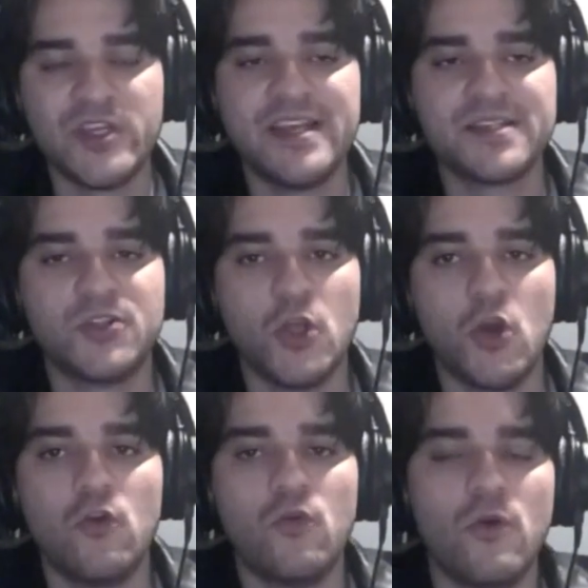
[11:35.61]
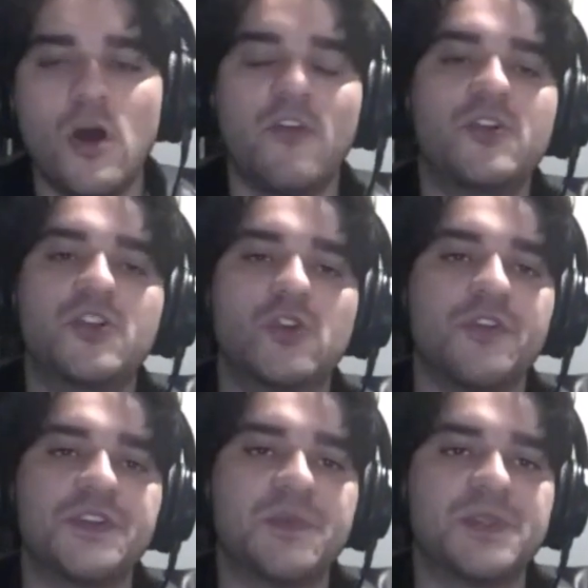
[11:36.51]
he has no other
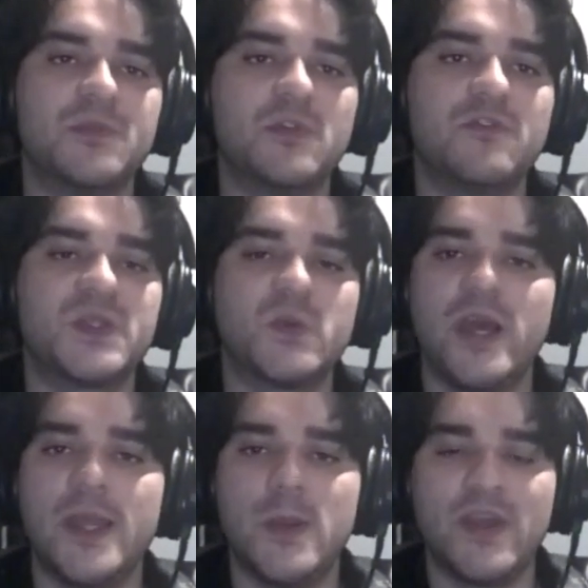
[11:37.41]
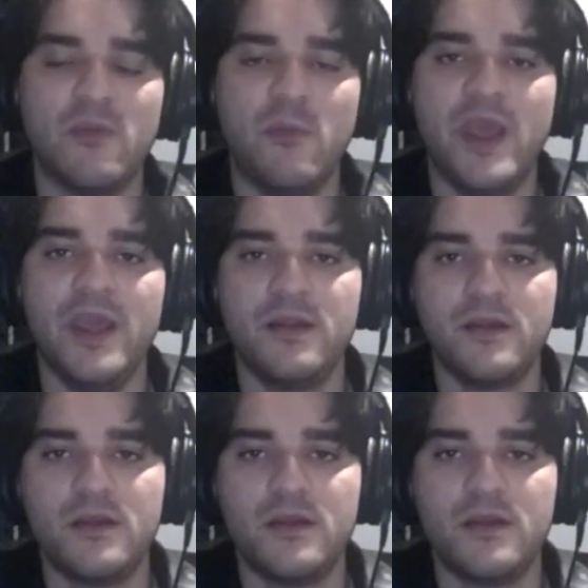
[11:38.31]
choice but to move this way, and then we have a mate.